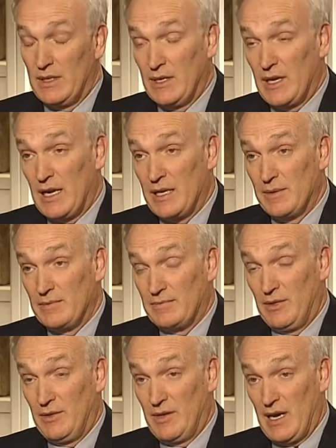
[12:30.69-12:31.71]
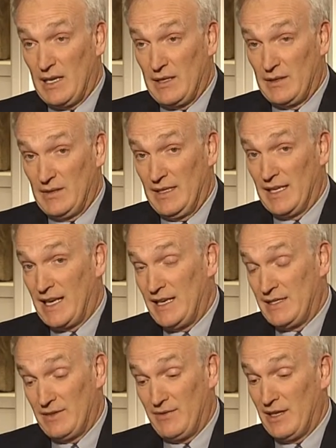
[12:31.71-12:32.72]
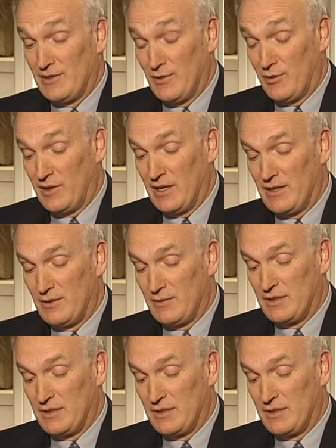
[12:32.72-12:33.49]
You gotta. In the case of Altoria,